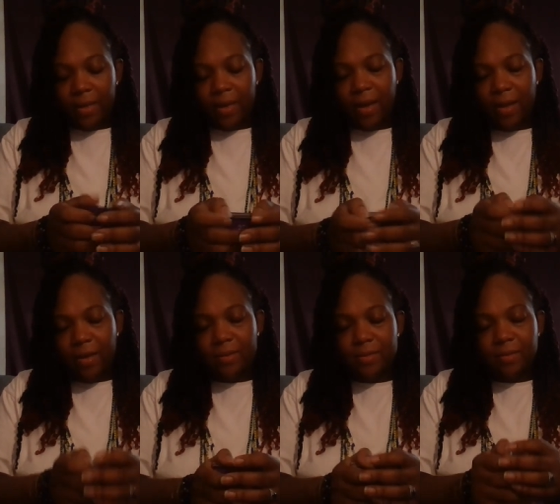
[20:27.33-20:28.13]
God
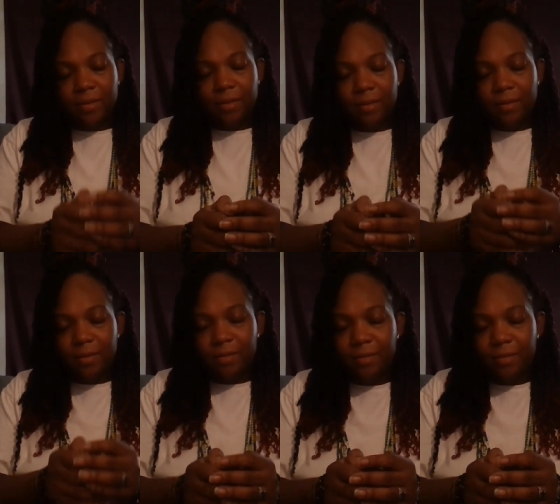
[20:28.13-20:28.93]
has a,
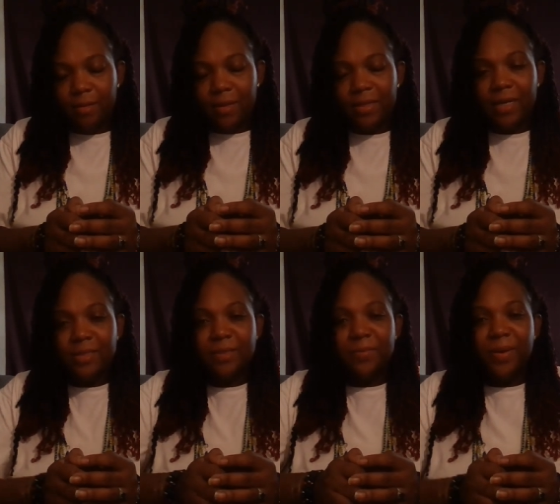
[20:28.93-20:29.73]
a
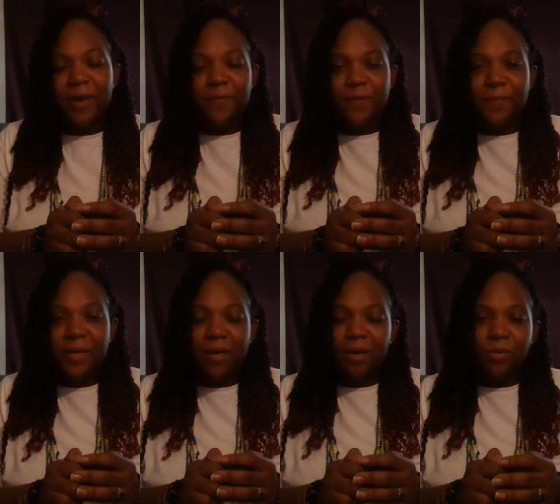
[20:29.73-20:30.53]
destined path for
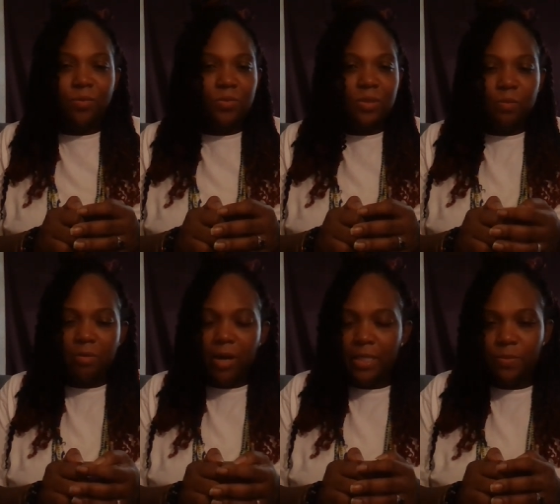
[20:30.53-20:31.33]
me and you to
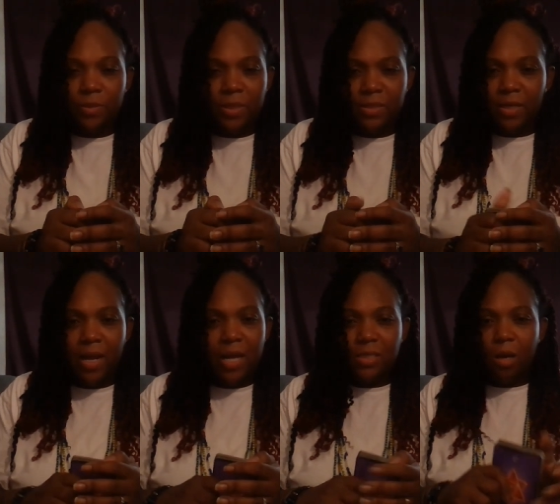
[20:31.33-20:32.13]
prosper us and
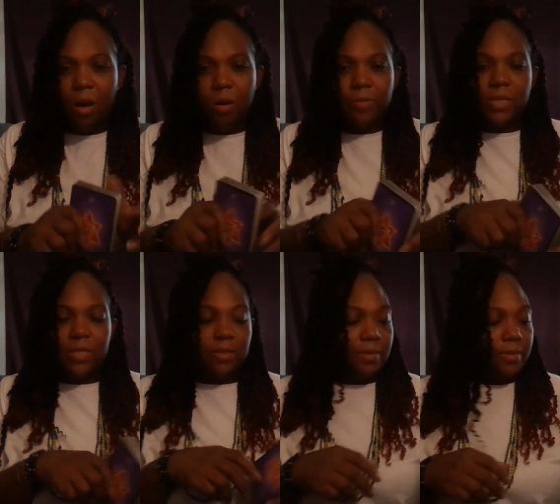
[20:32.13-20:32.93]
not to harm
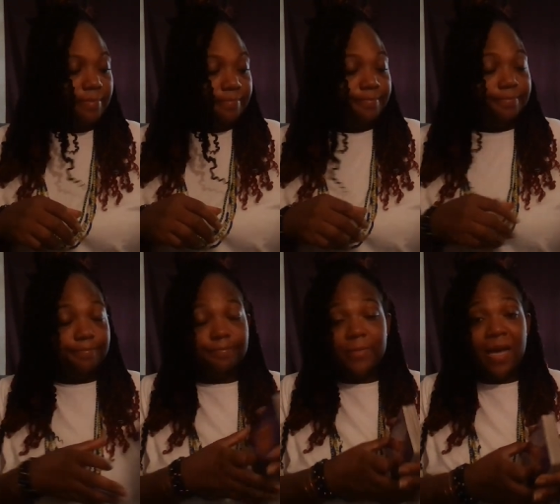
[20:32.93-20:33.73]
us.
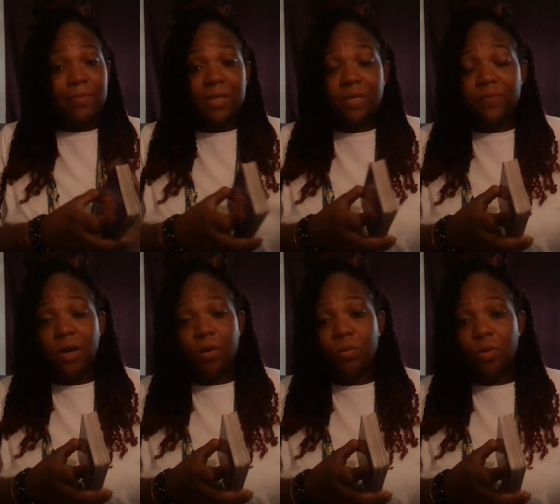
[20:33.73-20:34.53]
I believe
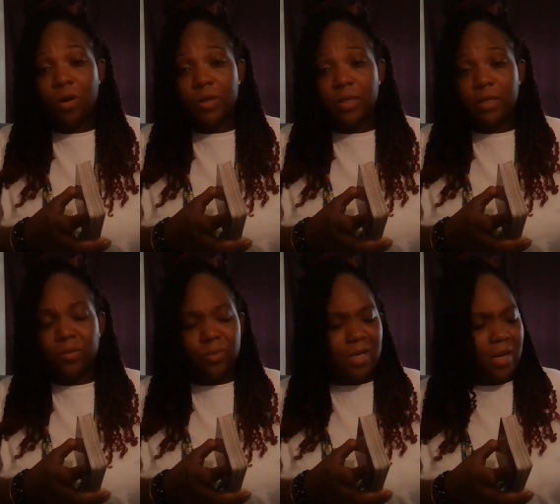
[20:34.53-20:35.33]
that wholeheartedly.
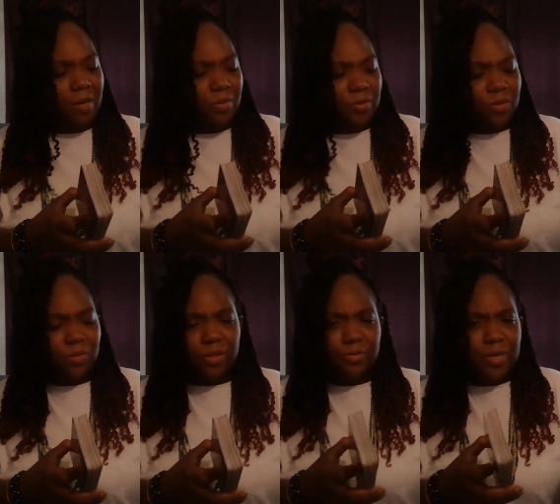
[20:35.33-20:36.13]
What kind of person
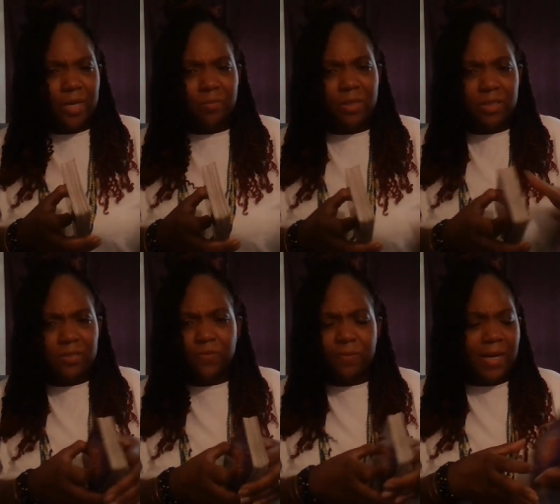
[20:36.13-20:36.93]
would create me
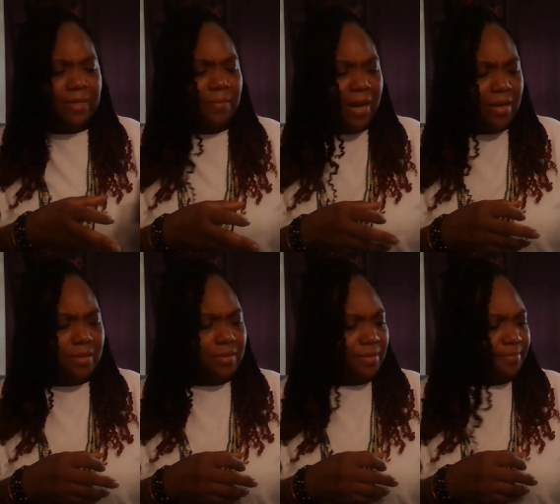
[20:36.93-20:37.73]
just for my
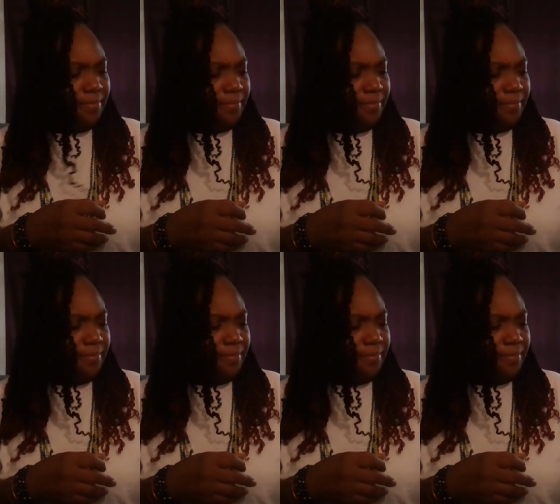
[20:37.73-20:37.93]
demise?